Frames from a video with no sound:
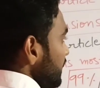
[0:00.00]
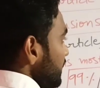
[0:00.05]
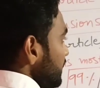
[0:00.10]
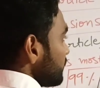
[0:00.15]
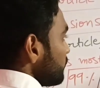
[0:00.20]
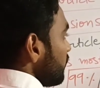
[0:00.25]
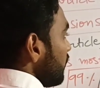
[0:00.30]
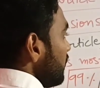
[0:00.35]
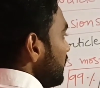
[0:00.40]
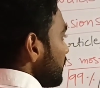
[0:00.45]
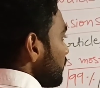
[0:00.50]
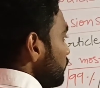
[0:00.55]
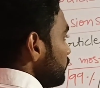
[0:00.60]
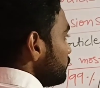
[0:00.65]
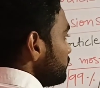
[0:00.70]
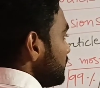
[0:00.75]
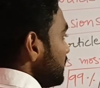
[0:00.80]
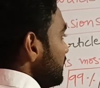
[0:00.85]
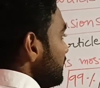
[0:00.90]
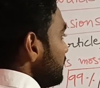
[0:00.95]
can revolve
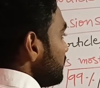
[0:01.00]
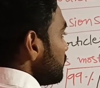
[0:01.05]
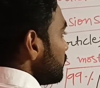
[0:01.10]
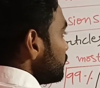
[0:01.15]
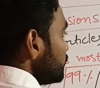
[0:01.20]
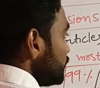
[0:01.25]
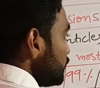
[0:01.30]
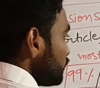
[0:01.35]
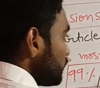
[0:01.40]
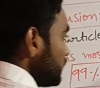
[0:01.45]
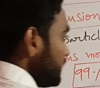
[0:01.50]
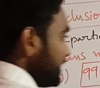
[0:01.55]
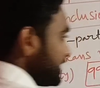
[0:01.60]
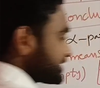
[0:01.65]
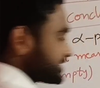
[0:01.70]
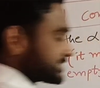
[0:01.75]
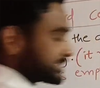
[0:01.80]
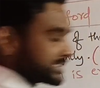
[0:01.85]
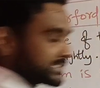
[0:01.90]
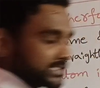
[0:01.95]
around the
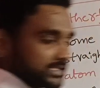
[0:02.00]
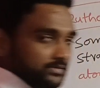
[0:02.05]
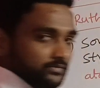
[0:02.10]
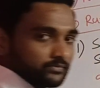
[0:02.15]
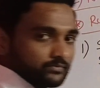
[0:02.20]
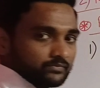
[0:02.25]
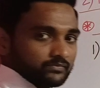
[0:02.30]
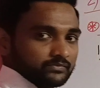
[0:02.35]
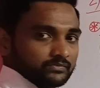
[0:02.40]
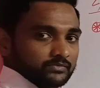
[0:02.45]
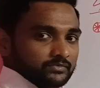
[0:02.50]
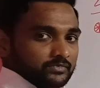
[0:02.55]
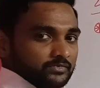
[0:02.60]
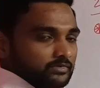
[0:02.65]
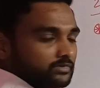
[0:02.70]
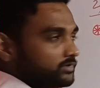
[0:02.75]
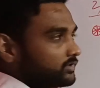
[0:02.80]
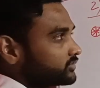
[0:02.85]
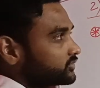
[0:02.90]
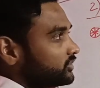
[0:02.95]
nucleus.
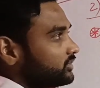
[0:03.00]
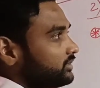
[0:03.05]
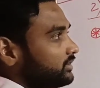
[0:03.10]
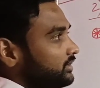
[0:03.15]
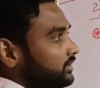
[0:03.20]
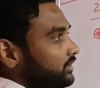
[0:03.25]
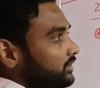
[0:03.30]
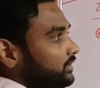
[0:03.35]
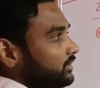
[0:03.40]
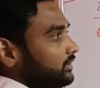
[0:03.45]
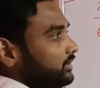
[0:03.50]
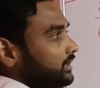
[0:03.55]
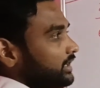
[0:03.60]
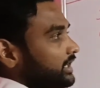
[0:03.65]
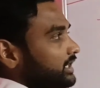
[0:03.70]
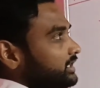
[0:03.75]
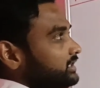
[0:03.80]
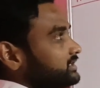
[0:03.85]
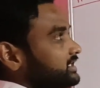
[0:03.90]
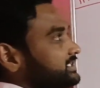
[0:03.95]
So
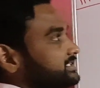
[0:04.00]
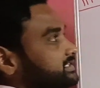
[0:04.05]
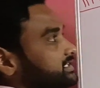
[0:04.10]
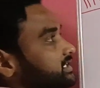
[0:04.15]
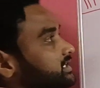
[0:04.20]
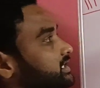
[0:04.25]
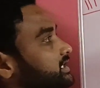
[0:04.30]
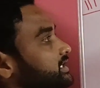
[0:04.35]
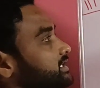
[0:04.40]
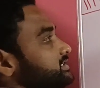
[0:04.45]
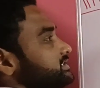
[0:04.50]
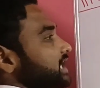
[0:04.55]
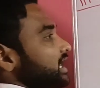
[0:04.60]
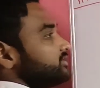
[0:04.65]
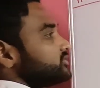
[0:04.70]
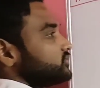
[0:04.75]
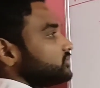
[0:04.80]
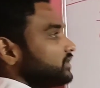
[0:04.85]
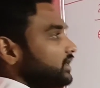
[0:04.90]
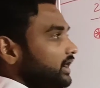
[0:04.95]
this theory is
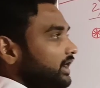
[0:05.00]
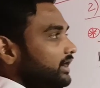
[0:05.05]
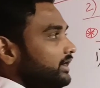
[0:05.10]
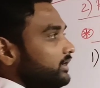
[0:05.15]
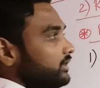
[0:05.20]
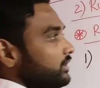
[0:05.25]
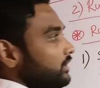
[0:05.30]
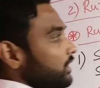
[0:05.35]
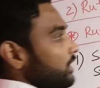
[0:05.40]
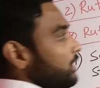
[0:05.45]
also called